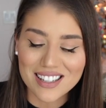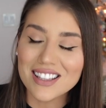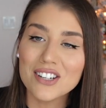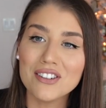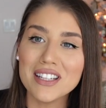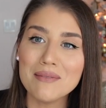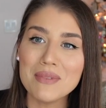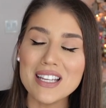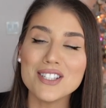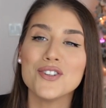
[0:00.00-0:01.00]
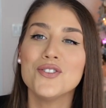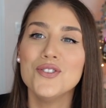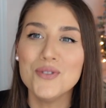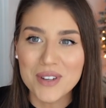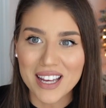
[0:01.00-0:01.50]
It literally means
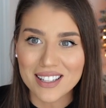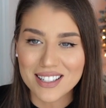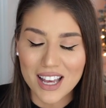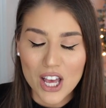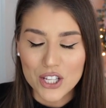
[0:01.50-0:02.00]
nougat.